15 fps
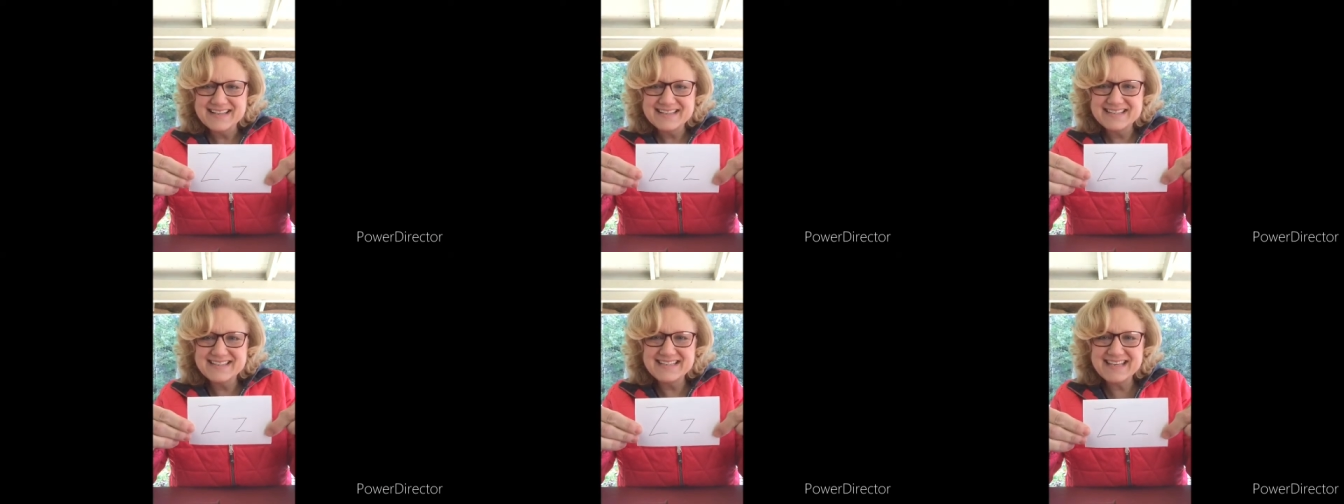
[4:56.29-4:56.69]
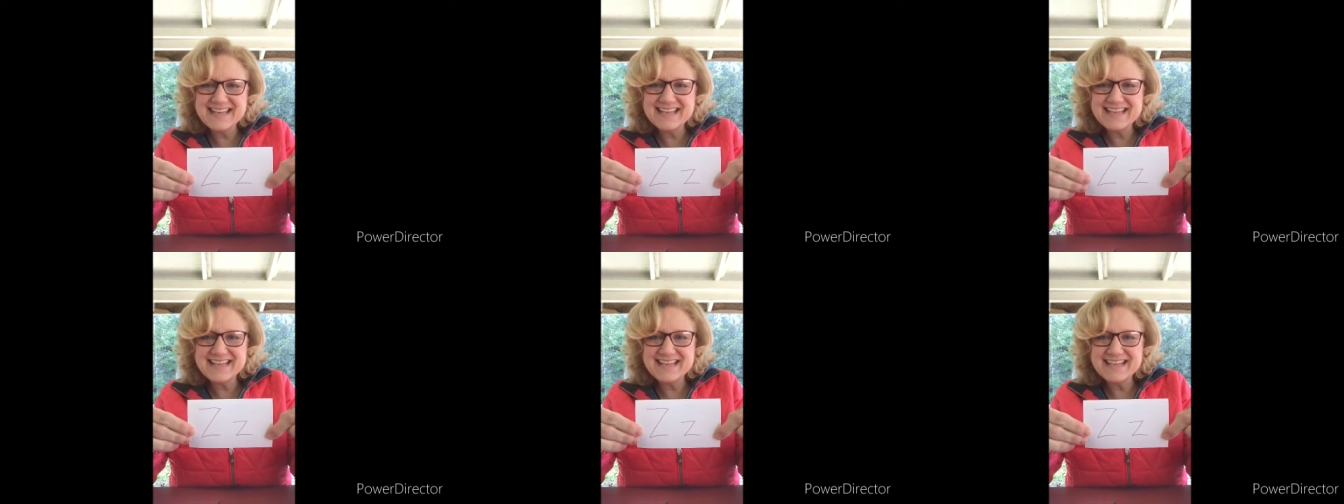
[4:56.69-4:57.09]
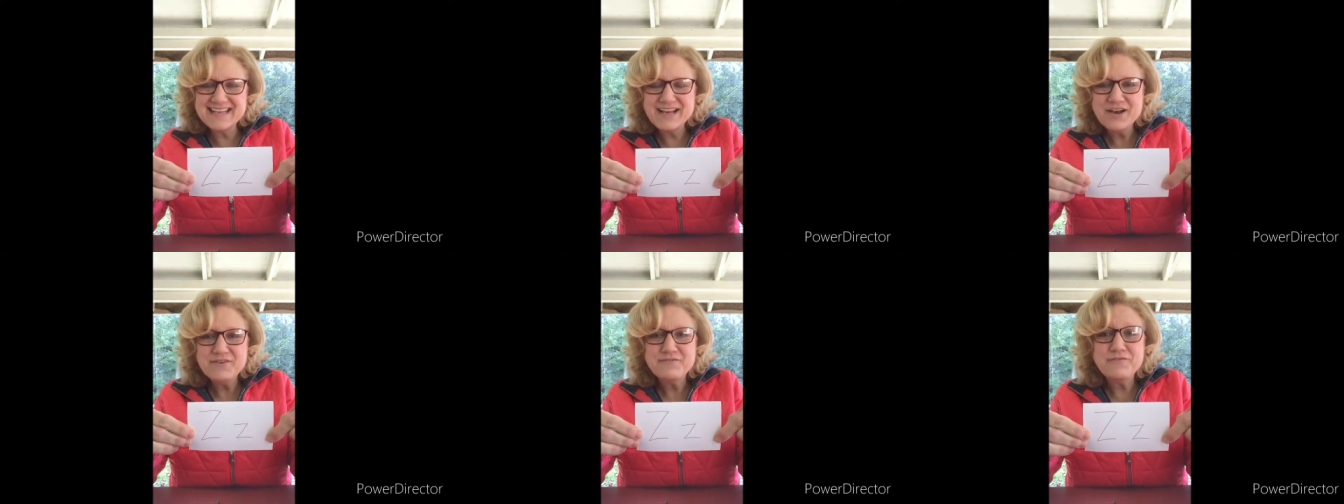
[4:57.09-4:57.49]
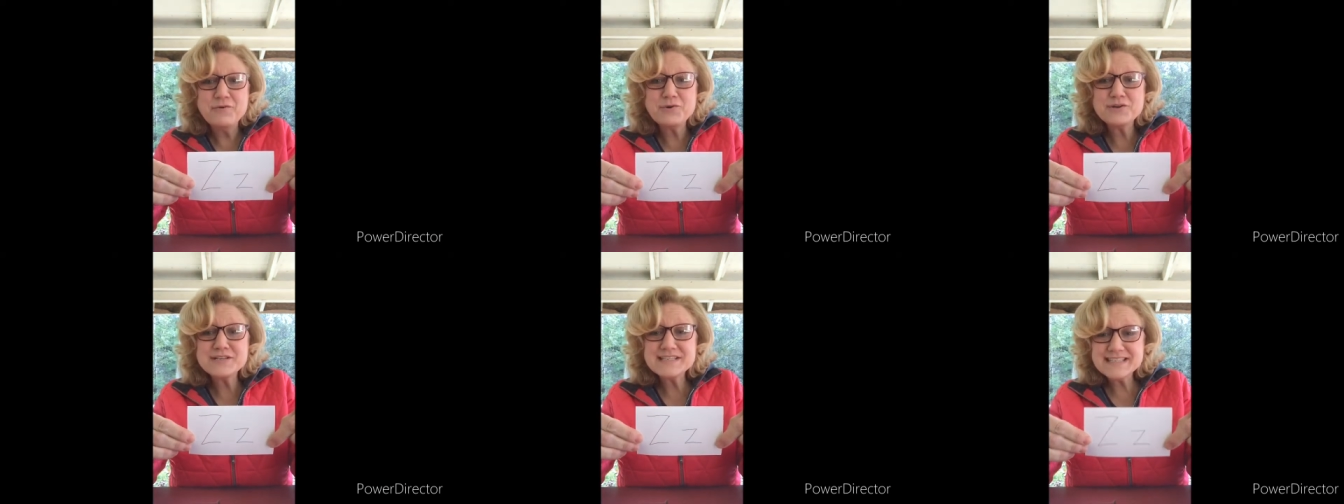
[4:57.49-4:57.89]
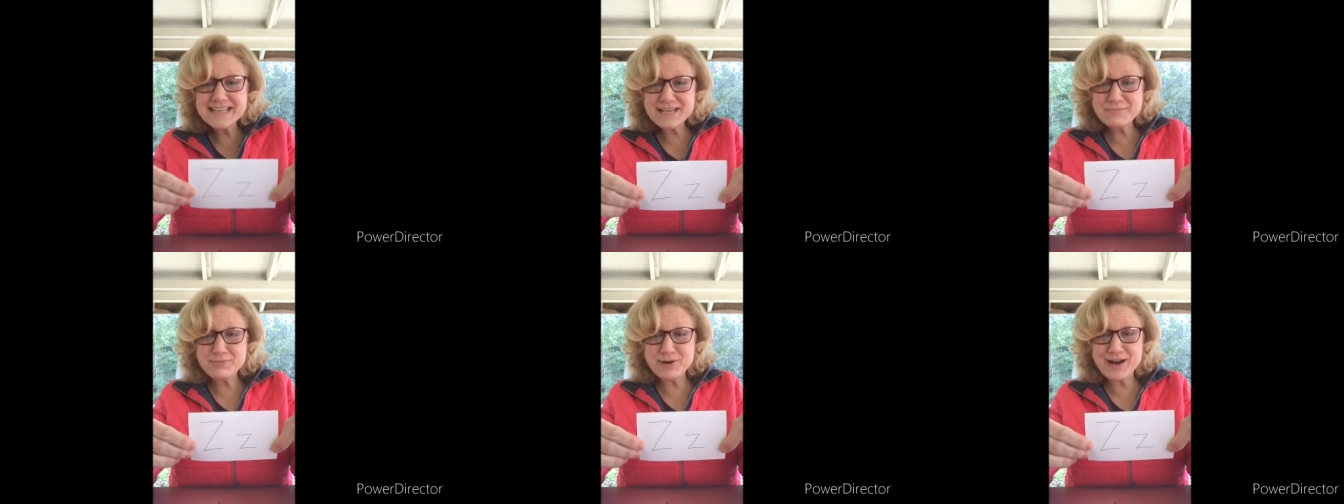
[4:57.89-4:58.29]
Z for
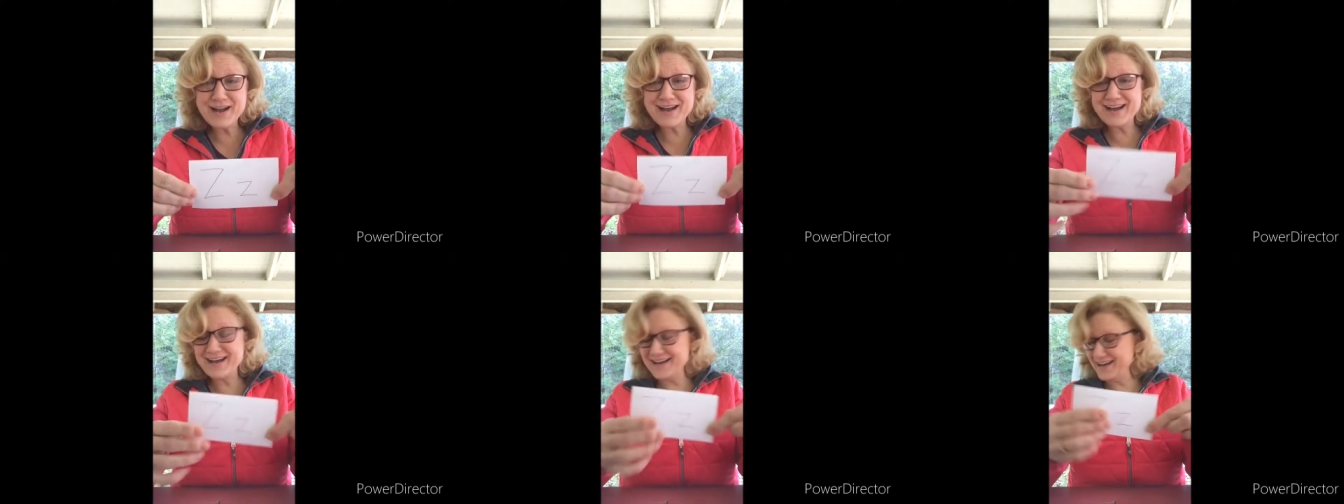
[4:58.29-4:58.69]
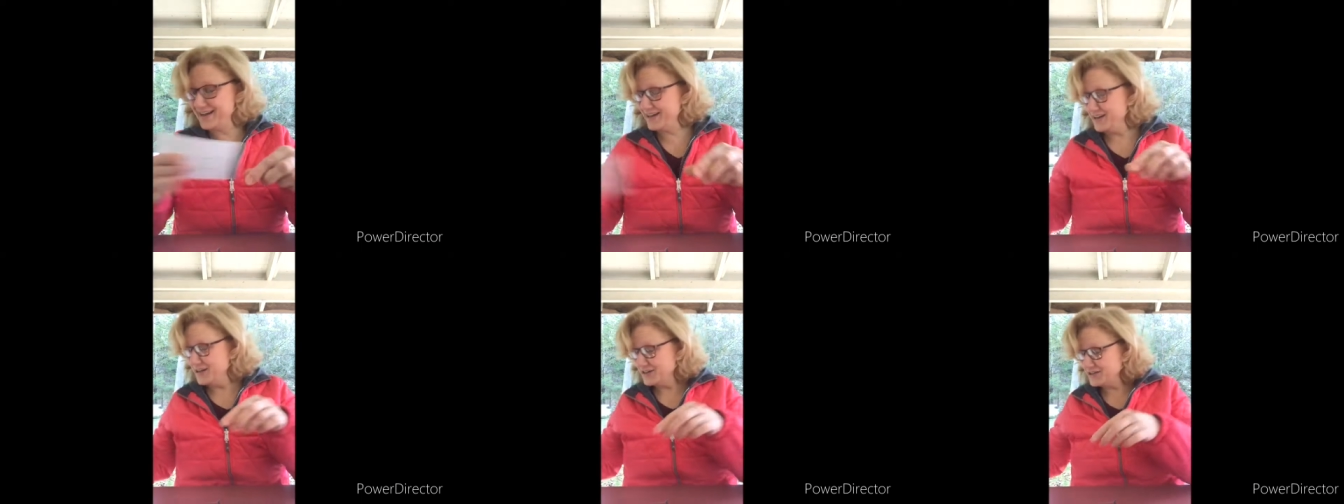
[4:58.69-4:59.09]
zebra.